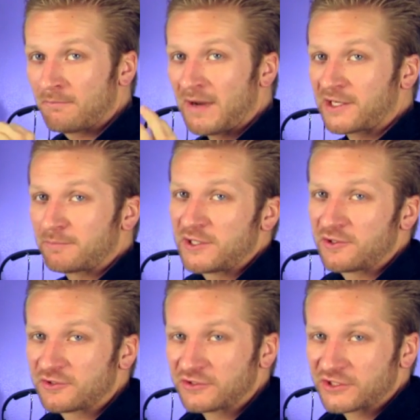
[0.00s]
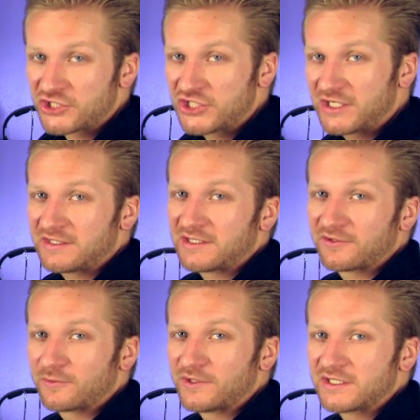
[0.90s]
My computer took a shit the
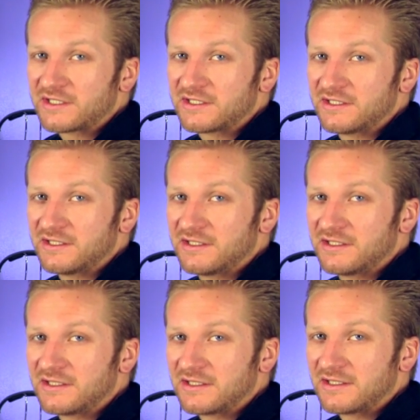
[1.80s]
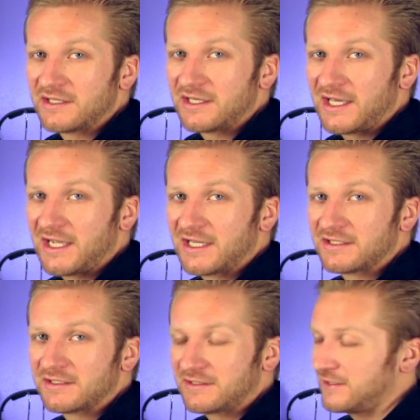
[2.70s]
other week,
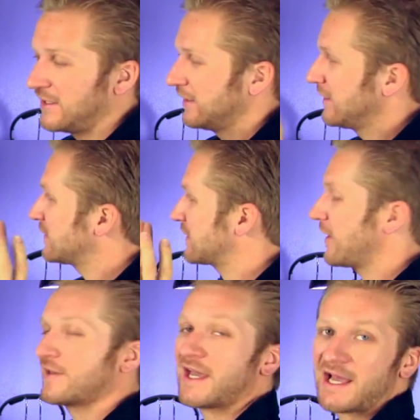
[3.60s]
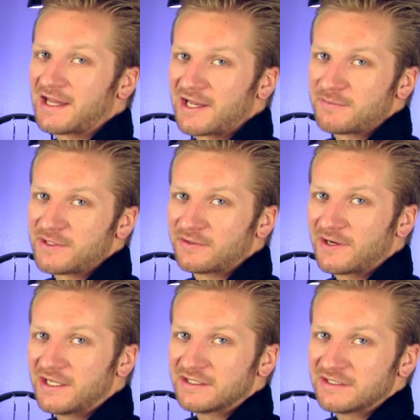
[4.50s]
and it scared the hell out of me, all
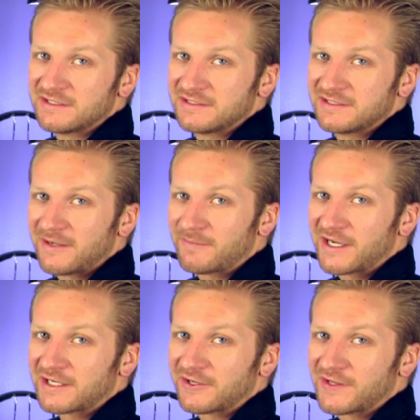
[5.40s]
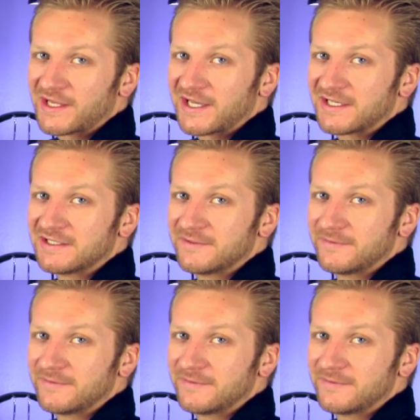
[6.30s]
right? I'm not going to lie.